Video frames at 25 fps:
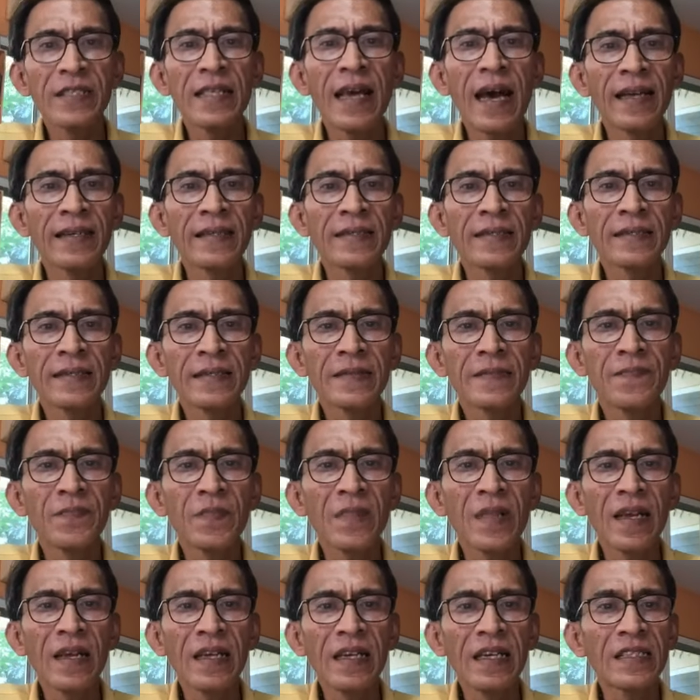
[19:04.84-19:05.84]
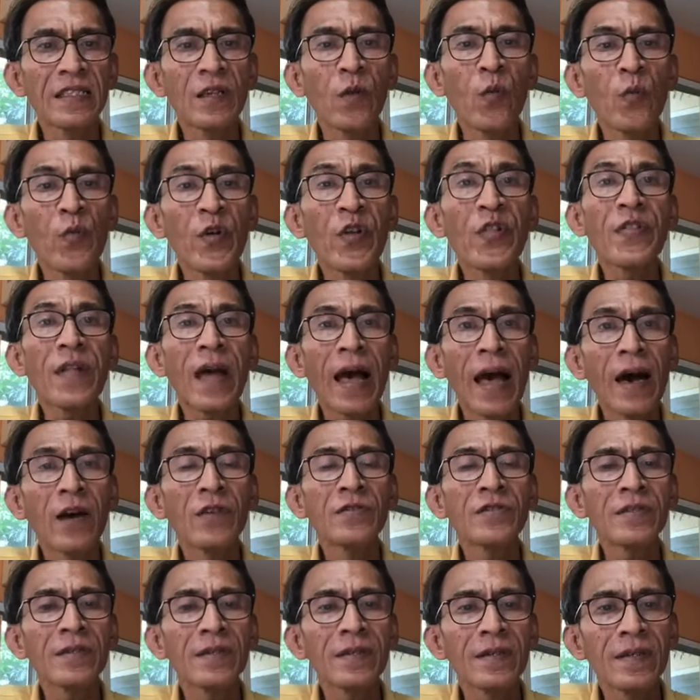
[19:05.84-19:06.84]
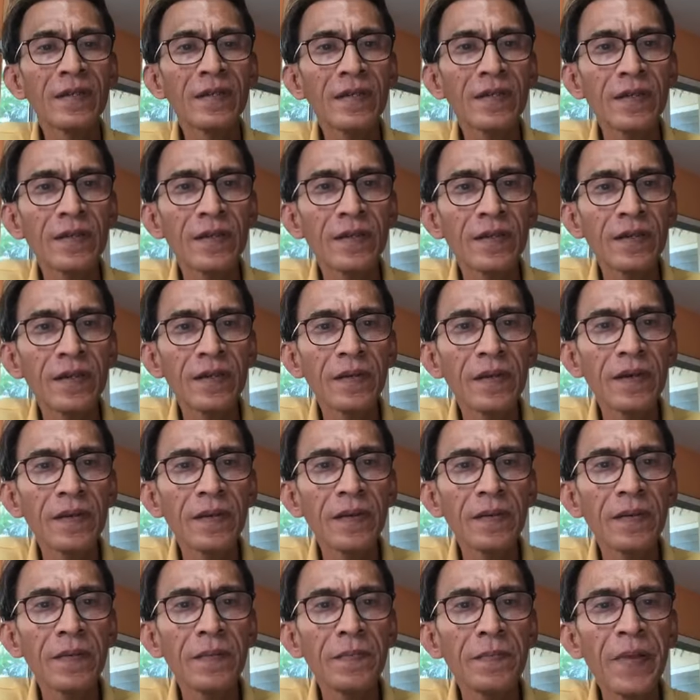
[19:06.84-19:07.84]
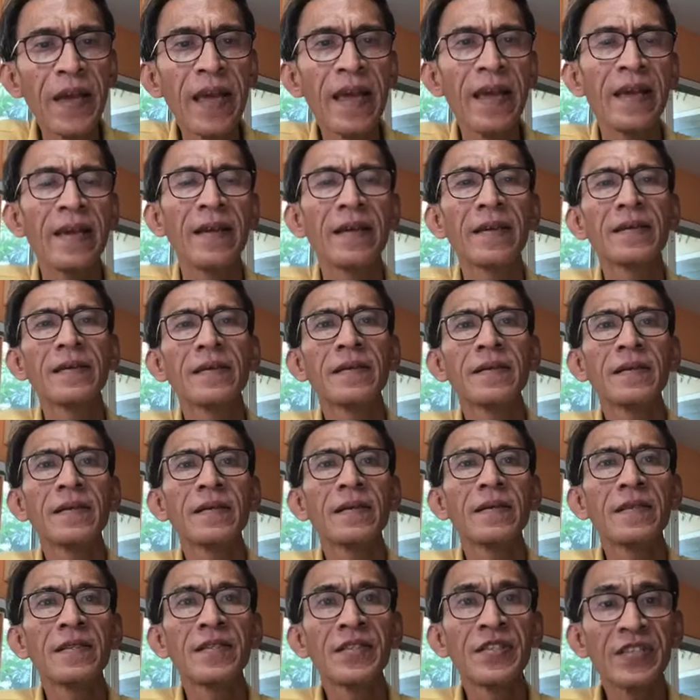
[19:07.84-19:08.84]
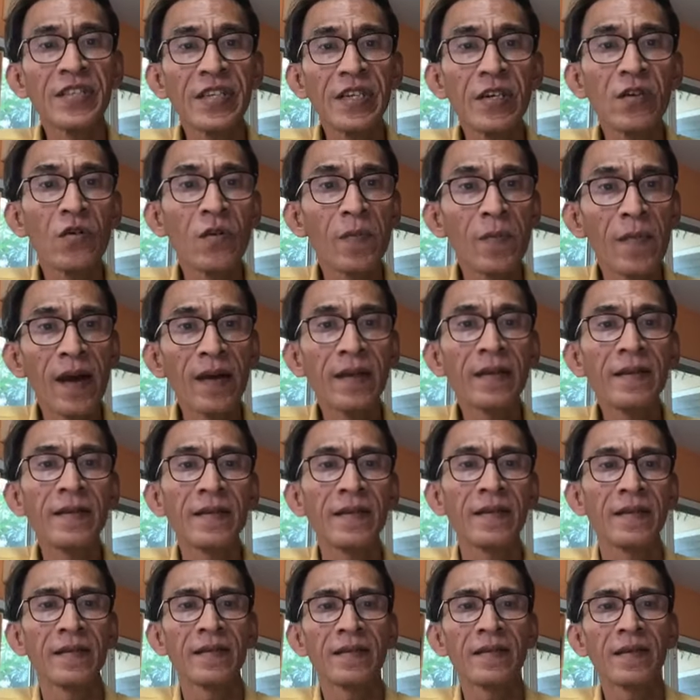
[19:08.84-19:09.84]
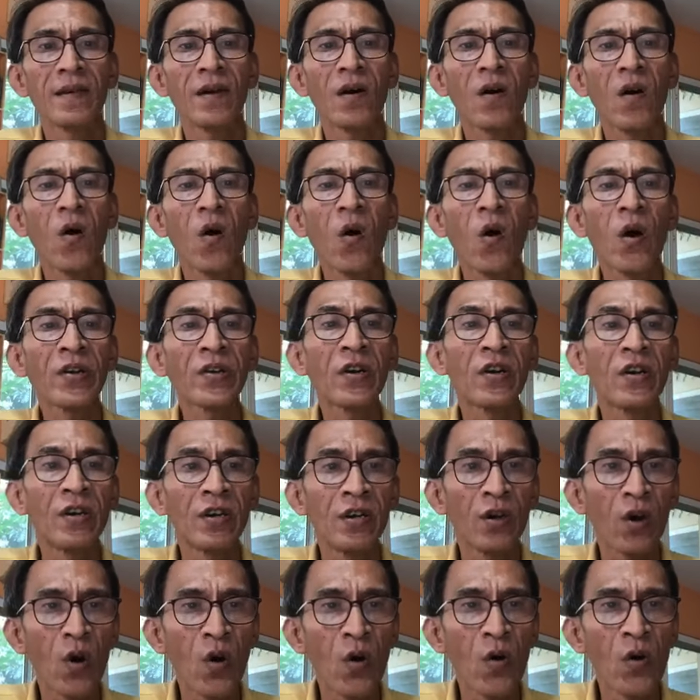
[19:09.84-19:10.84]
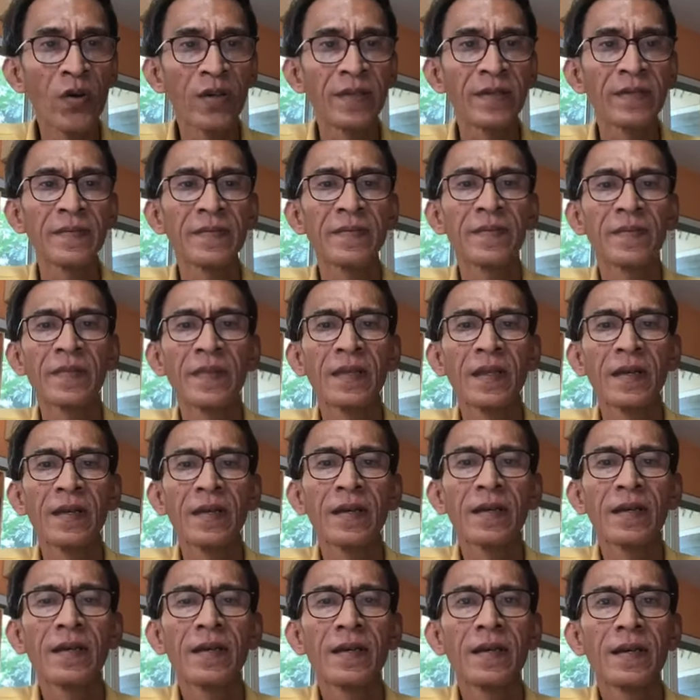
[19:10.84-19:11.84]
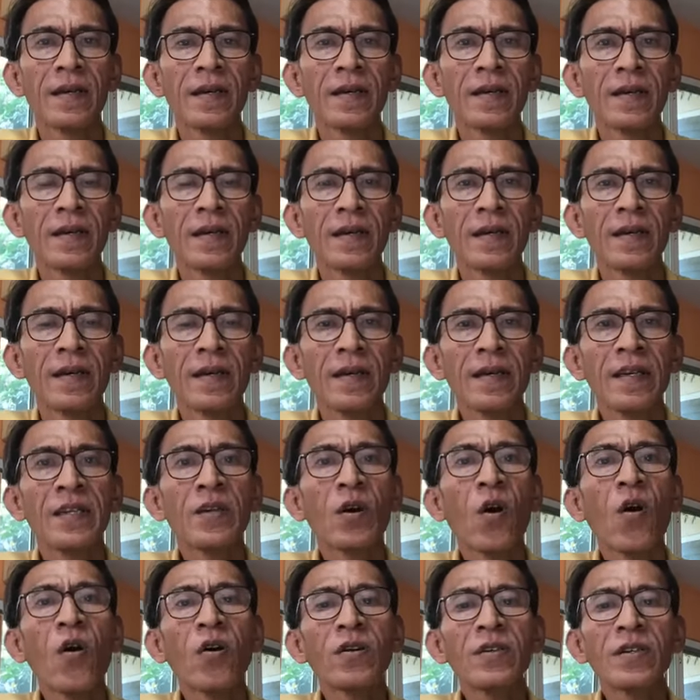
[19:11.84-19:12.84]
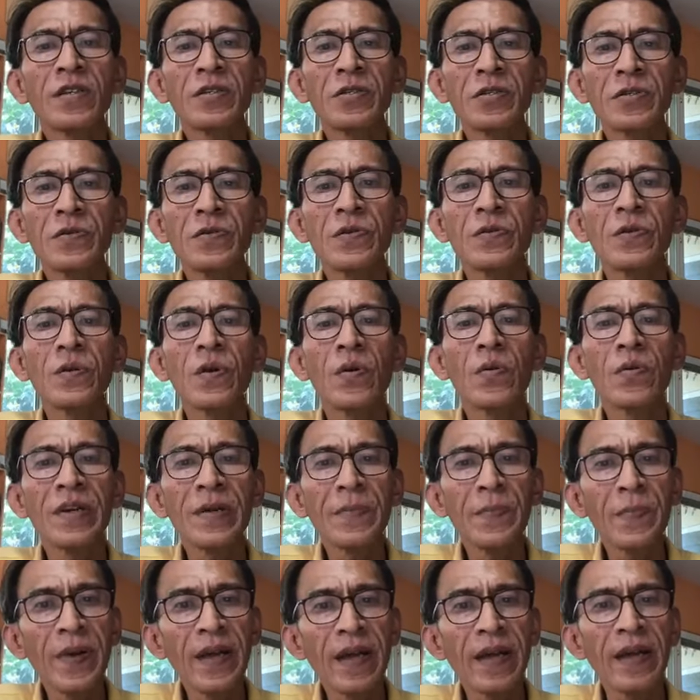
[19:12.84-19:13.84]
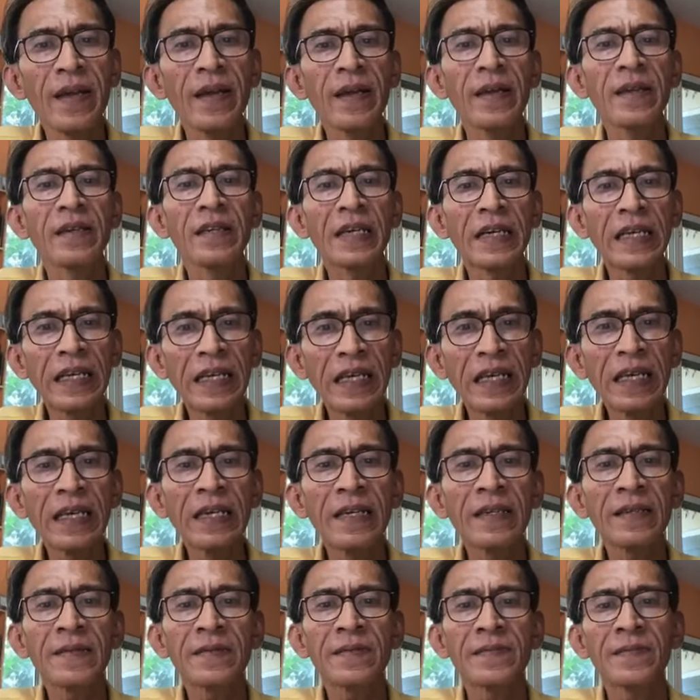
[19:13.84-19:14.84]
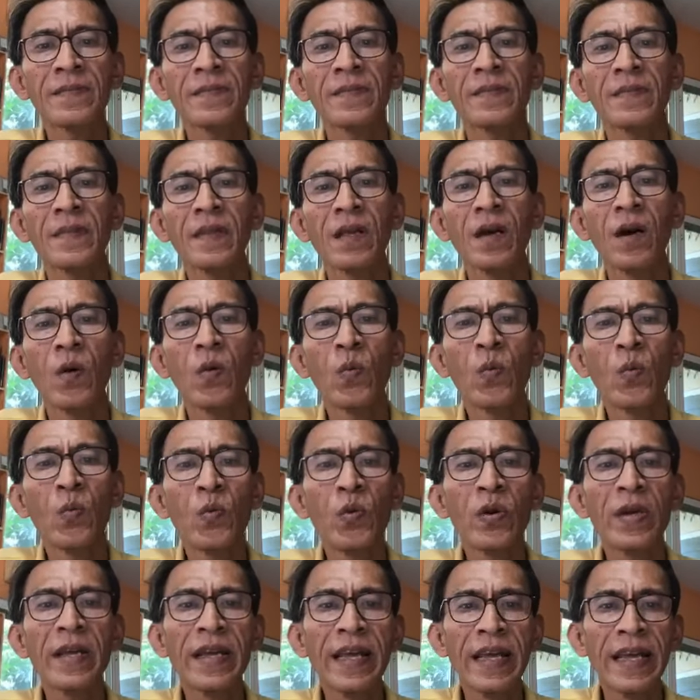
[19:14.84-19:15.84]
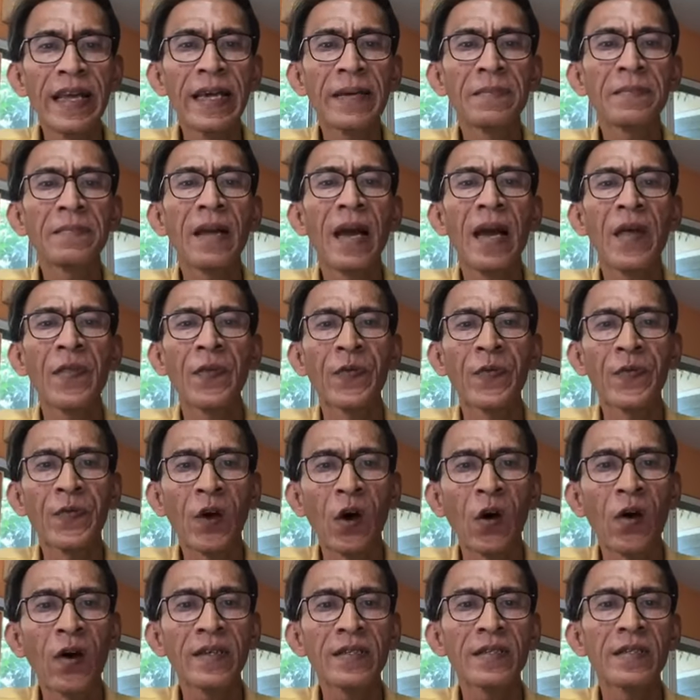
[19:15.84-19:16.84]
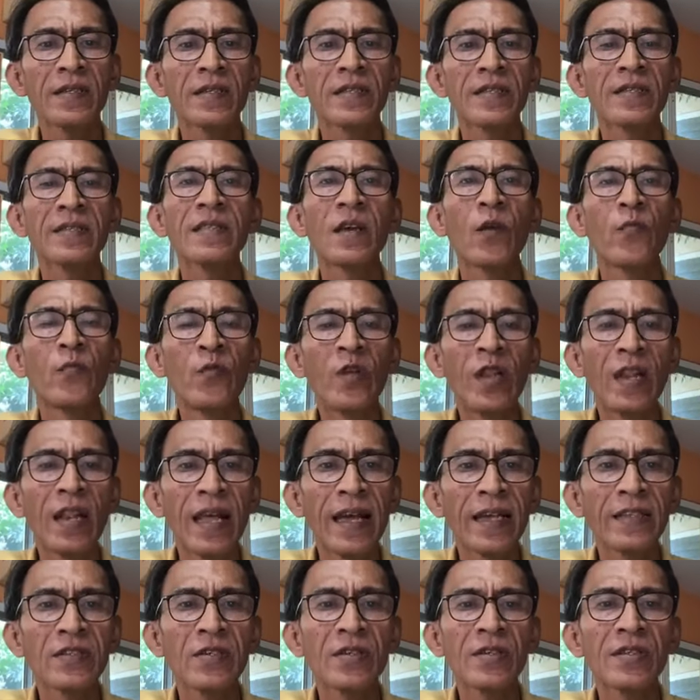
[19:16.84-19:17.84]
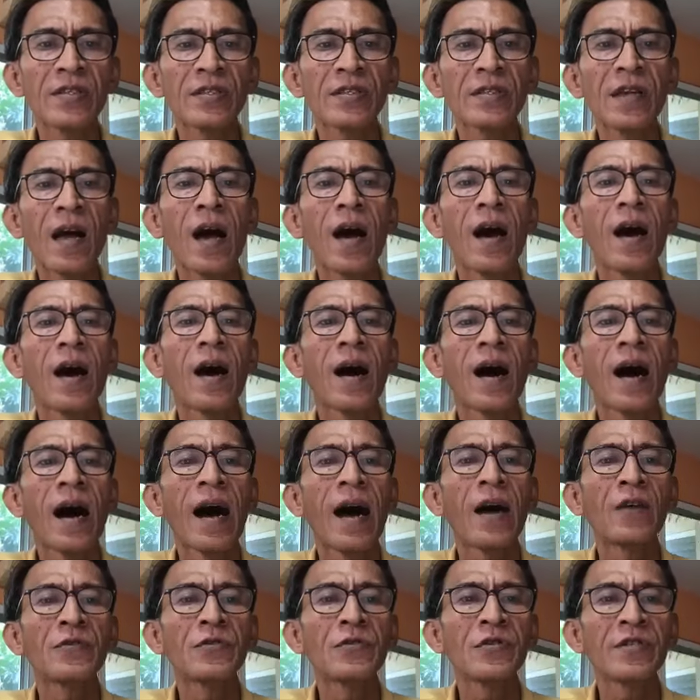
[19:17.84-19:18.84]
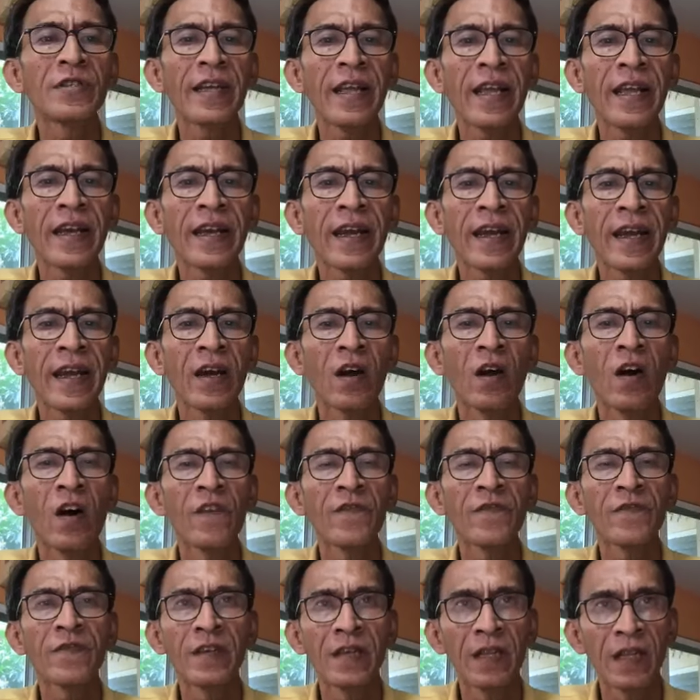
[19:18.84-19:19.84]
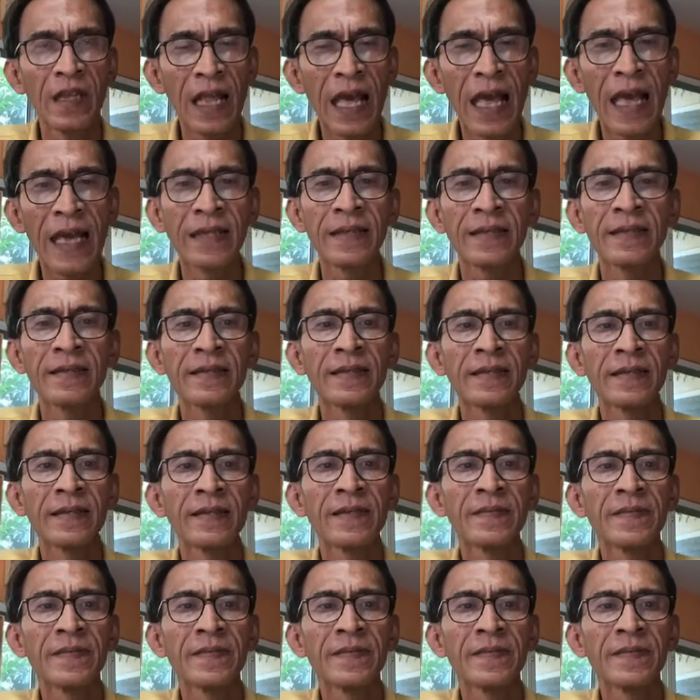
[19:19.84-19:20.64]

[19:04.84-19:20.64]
done it without pay, zero money, on her own, in order to repay the king who came and taught the villagers how to take care of the land,